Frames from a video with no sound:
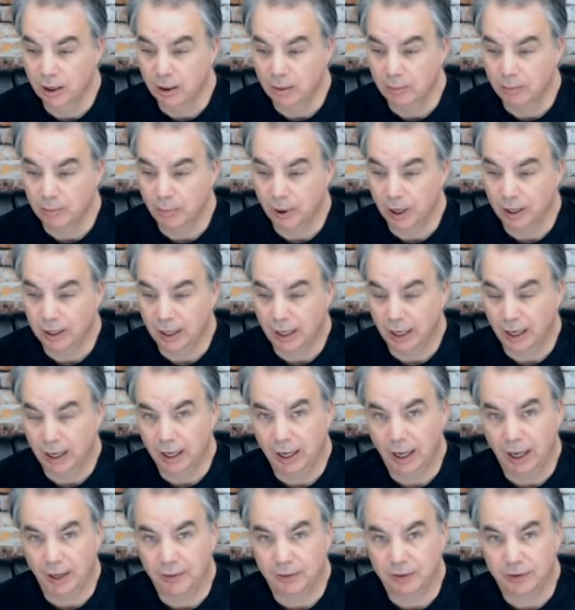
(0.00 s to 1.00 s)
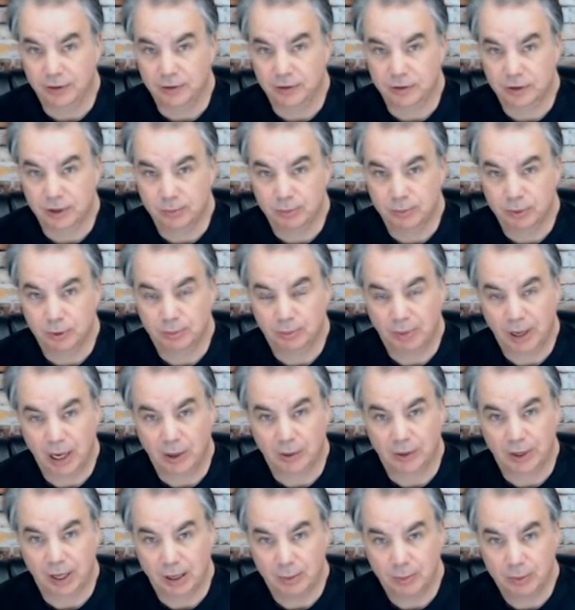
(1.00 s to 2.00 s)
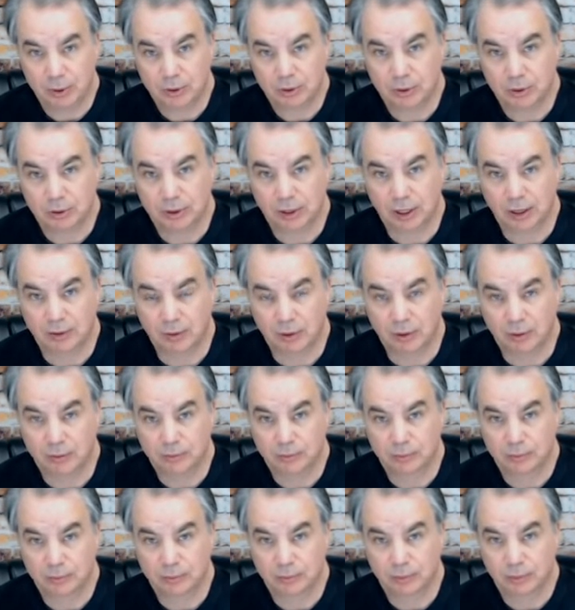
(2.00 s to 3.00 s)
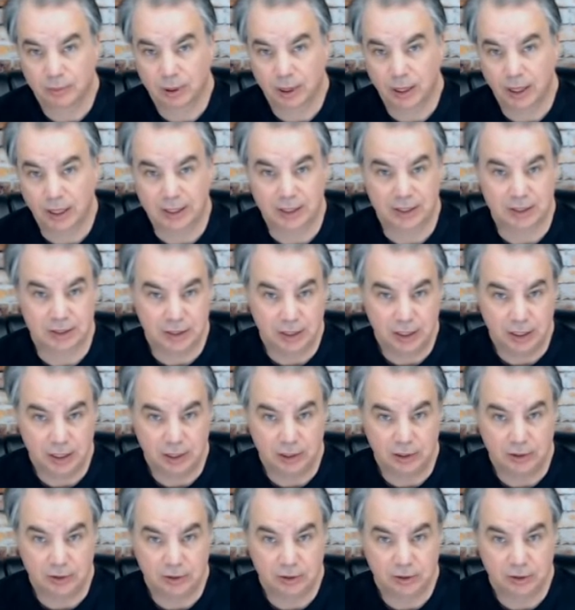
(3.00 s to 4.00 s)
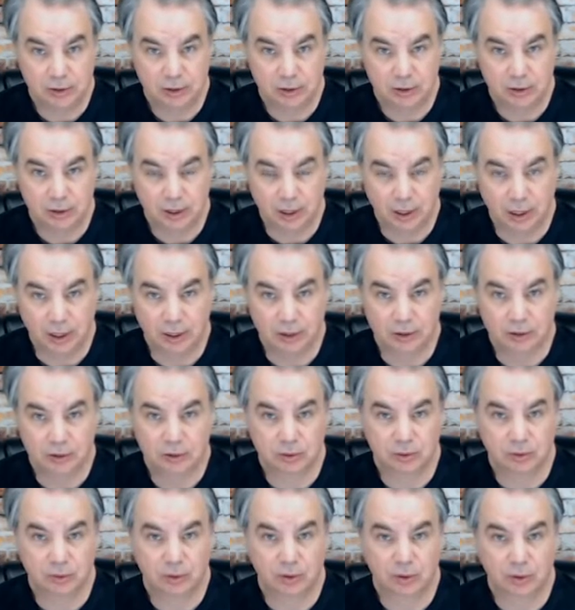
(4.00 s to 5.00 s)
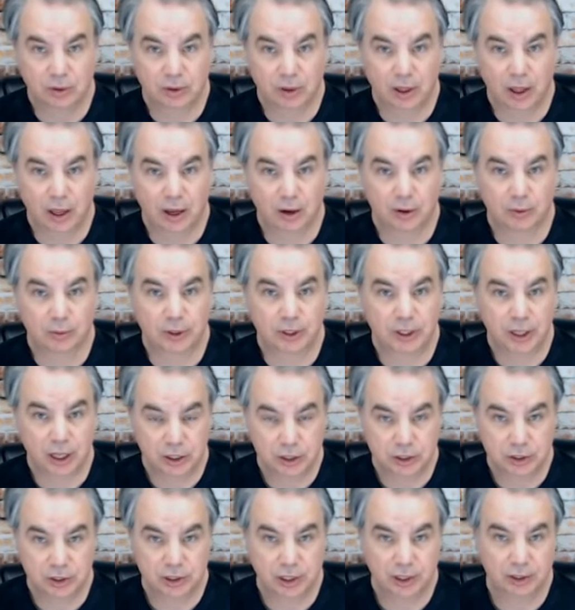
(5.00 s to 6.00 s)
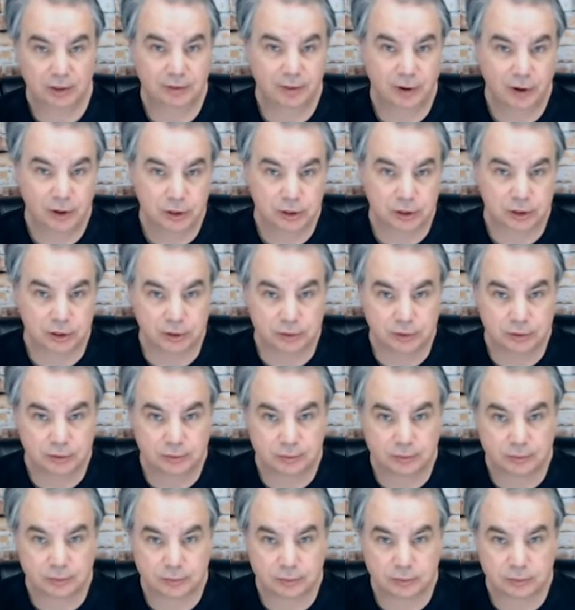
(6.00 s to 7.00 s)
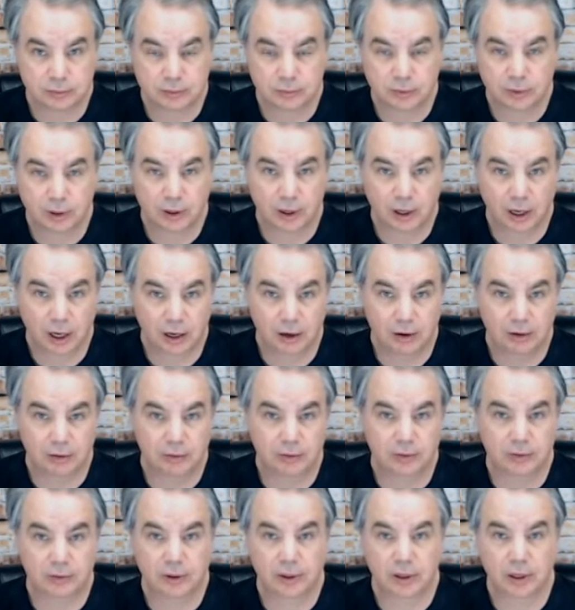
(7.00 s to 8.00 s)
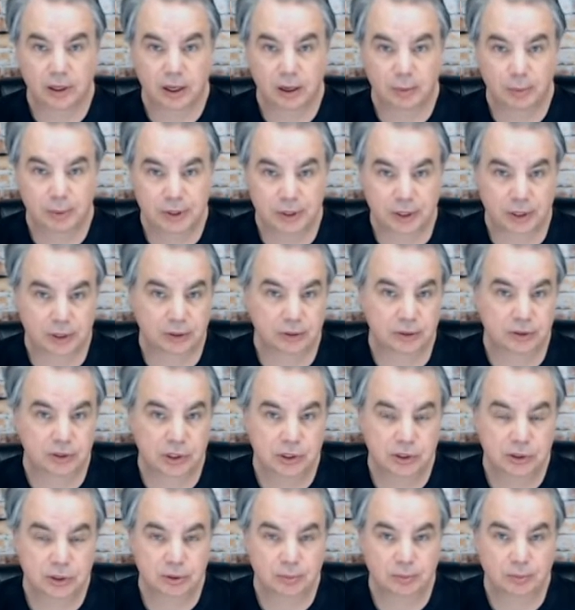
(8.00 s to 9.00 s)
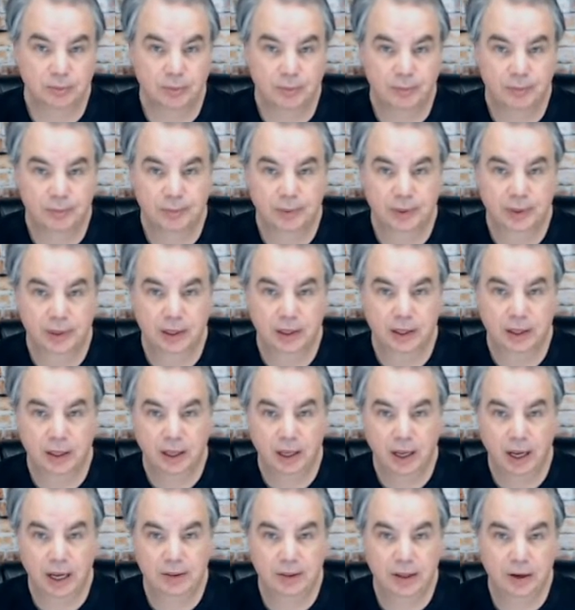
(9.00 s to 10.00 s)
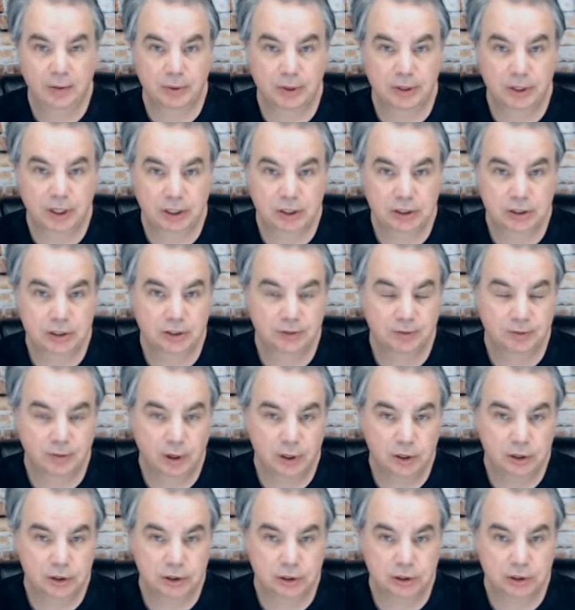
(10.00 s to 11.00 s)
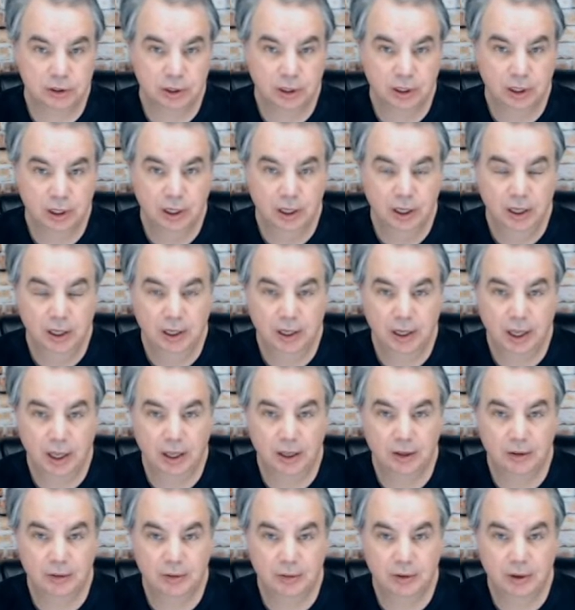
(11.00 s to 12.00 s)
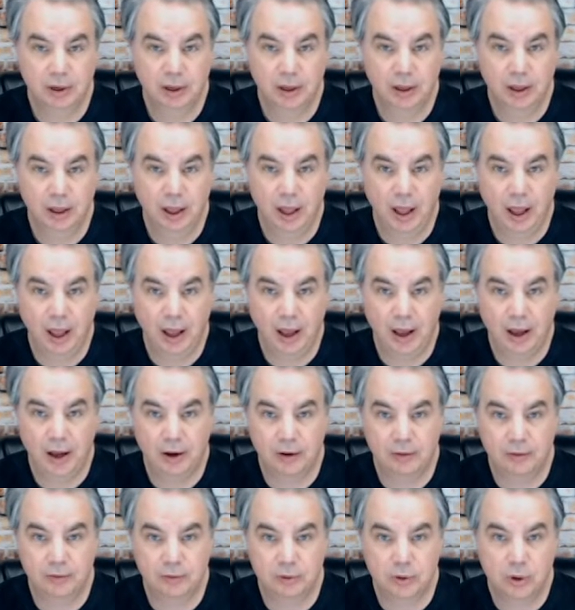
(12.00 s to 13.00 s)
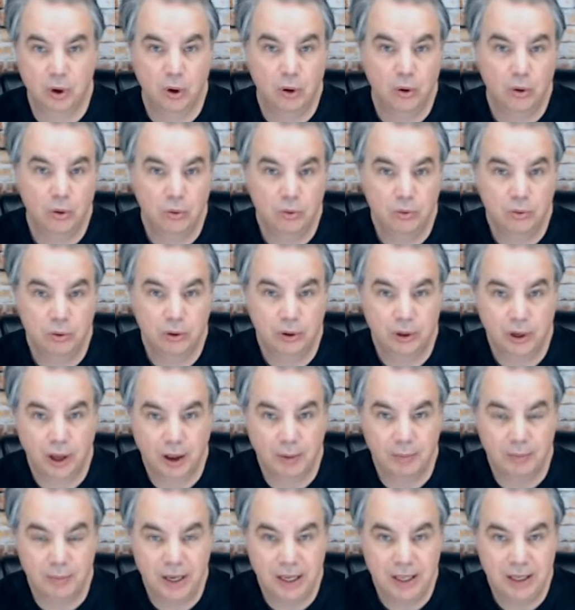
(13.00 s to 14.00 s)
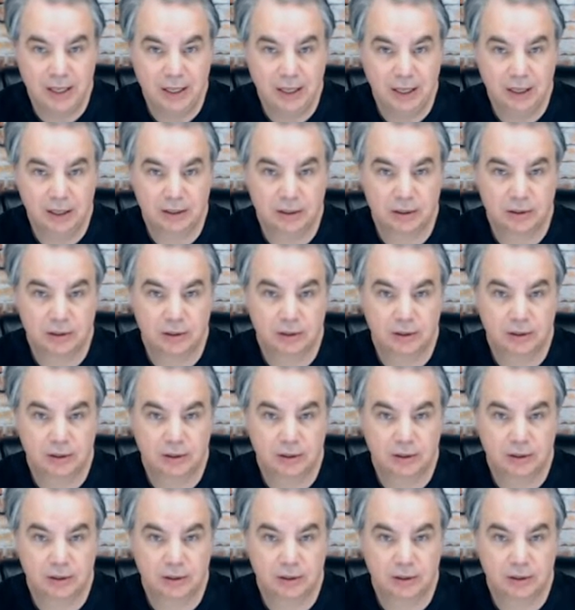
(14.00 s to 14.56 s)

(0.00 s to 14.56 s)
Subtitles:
But at the simple biochemical level, a disease is a reduction in function of a particular system. And that reduction of function can have no immediate